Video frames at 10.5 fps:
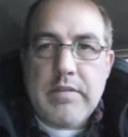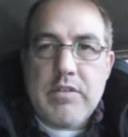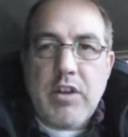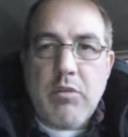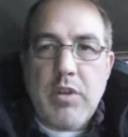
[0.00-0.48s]

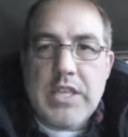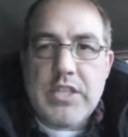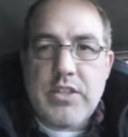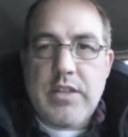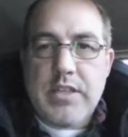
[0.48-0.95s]
You can run
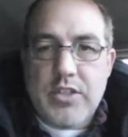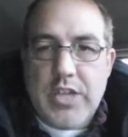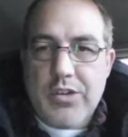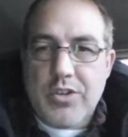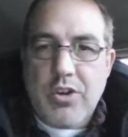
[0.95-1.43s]
these
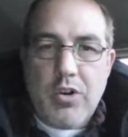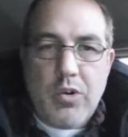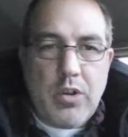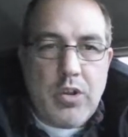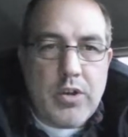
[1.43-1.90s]
injectors
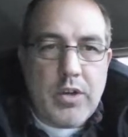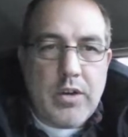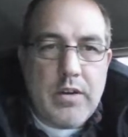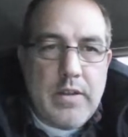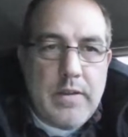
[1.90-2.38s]
harder and longer.